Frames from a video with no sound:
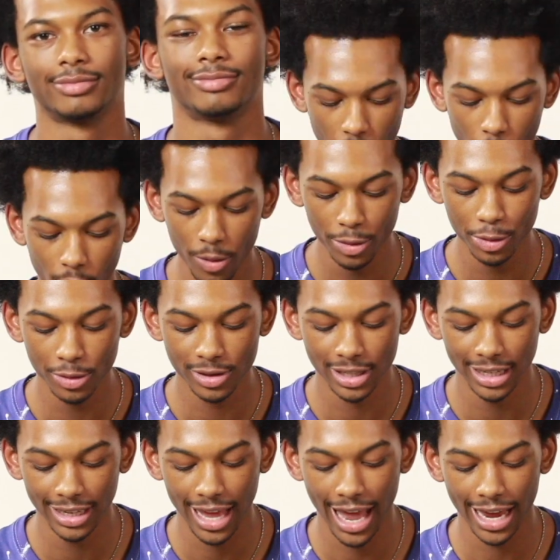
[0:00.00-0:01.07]
What would you
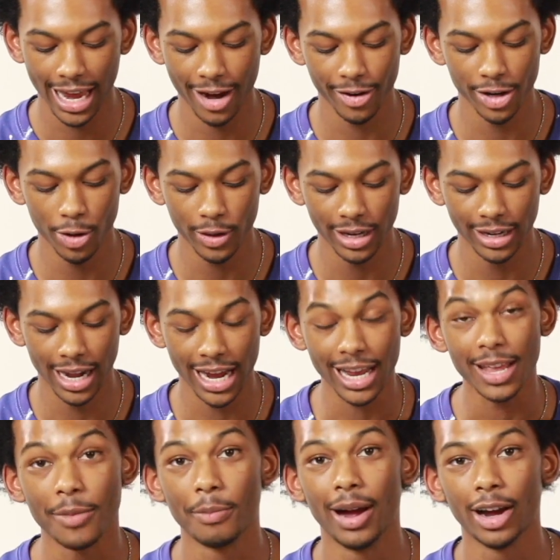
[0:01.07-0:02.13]
sing at karaoke night?
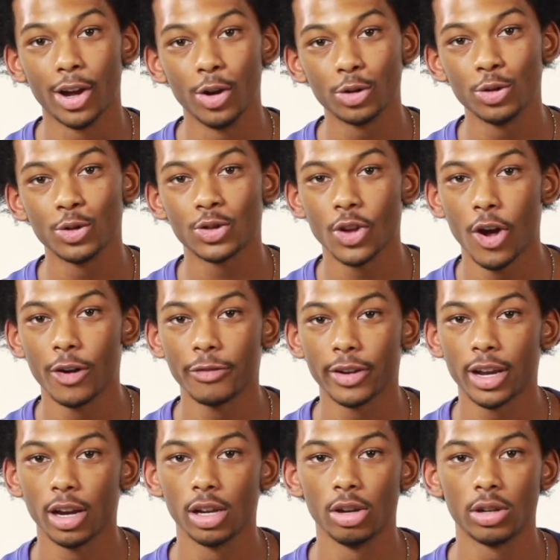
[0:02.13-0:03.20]
My go-to song for
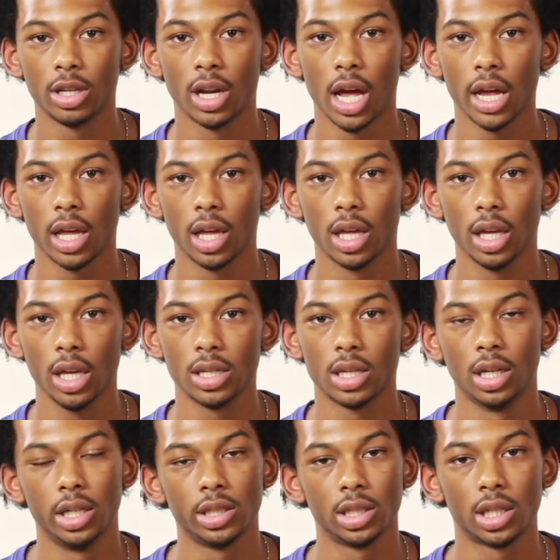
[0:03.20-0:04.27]
karaoke night is
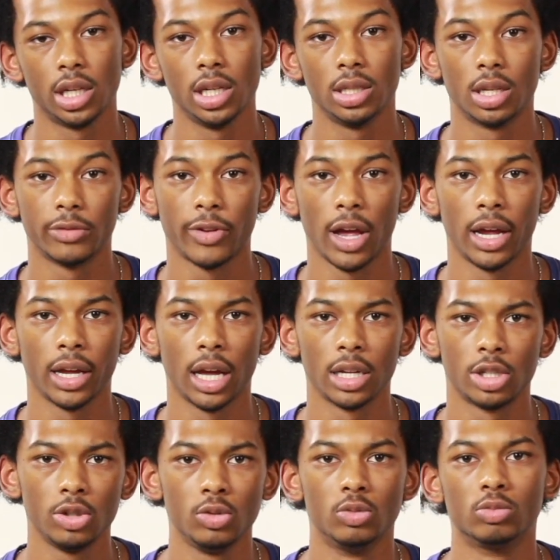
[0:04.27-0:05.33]
Alicia Keys' If I Ain't Got
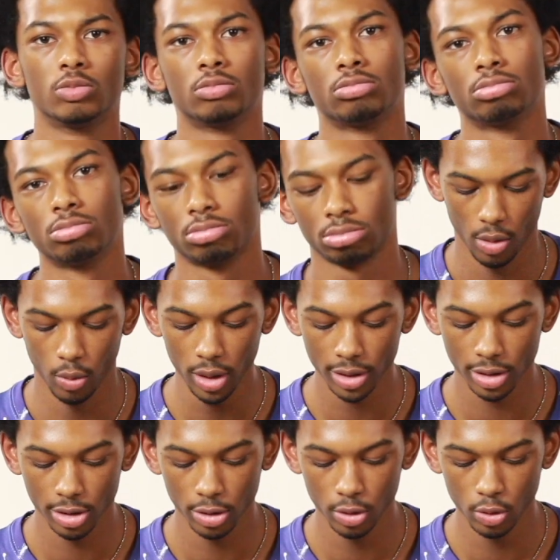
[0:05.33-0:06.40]
You. What
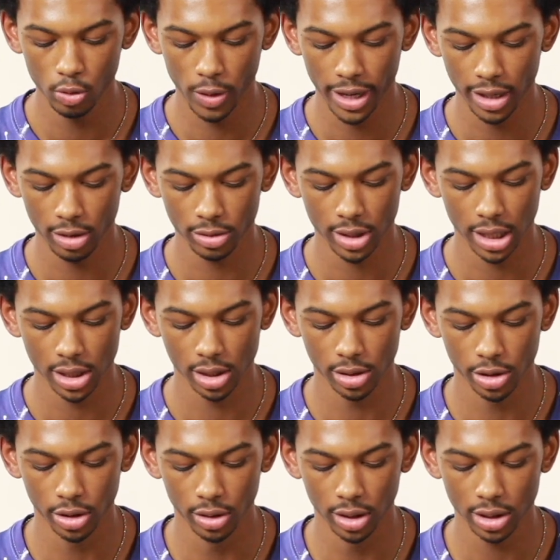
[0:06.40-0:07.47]
2 radio stations do
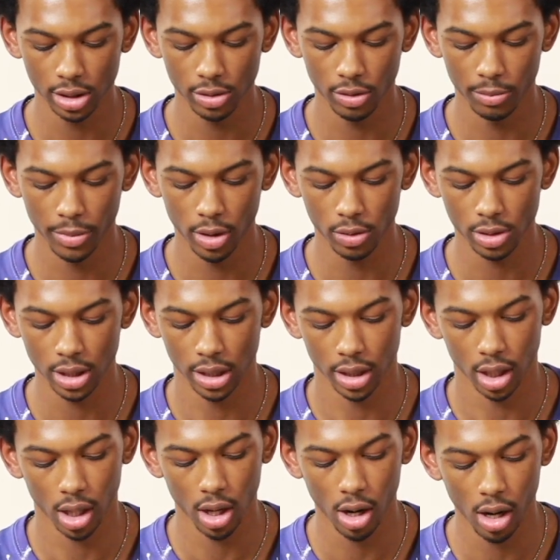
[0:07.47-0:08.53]
you listen to the most in the
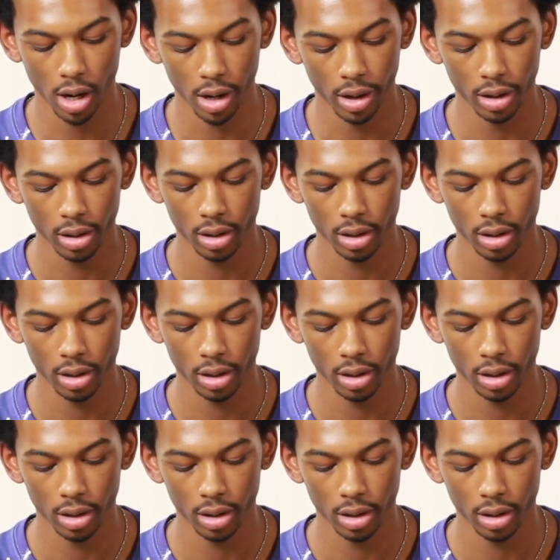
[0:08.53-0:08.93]
car?